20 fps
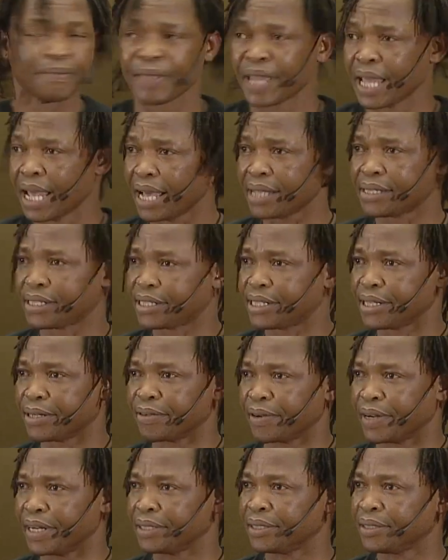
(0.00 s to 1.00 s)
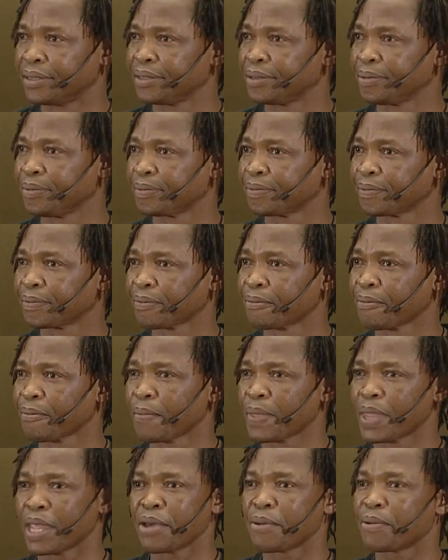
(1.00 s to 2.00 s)
as children,
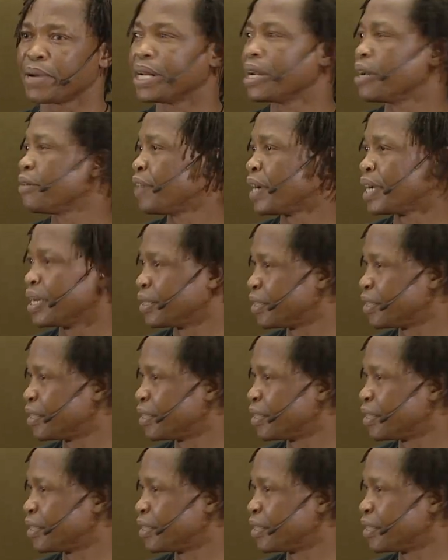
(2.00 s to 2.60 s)
we never had the